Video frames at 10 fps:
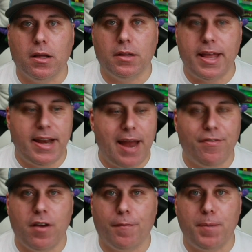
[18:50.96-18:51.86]
They didn't have
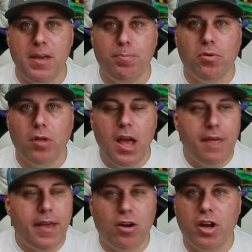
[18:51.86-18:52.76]
enough people.
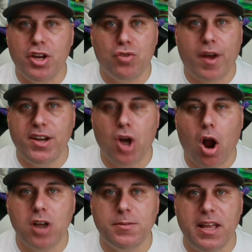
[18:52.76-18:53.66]
They couldn't grade
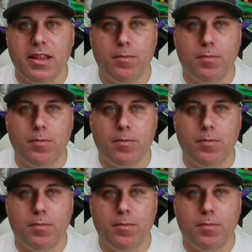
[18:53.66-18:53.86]
cards.